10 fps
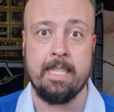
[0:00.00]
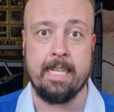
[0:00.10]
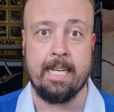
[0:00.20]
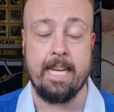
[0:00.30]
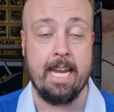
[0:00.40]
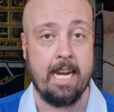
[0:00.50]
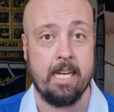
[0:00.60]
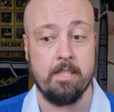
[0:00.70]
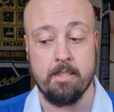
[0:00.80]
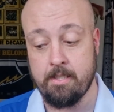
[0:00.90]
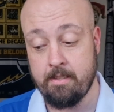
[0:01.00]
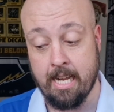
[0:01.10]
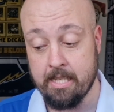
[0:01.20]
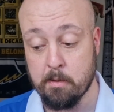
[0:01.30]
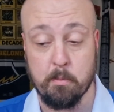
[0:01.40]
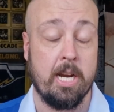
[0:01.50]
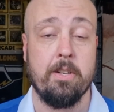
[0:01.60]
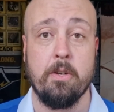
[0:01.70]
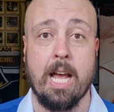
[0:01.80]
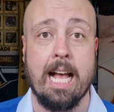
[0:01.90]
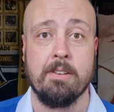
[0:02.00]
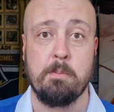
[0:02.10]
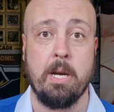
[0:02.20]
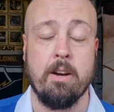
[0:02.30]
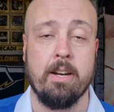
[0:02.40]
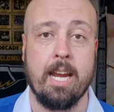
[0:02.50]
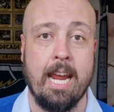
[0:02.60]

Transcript: and that is a brand new halves pairing.